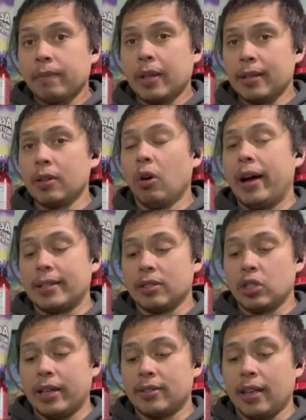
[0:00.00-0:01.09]
So I
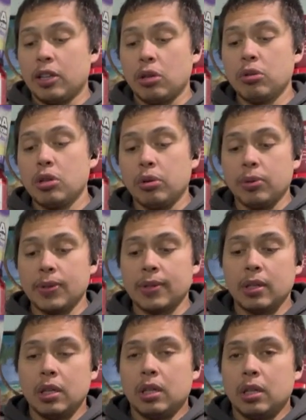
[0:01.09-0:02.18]
suggest that you use
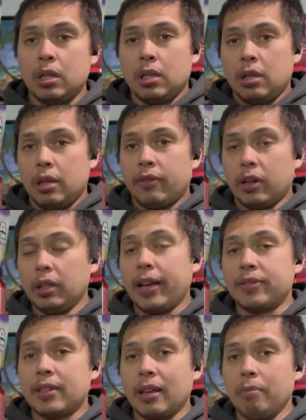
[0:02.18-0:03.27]
Fairlife skim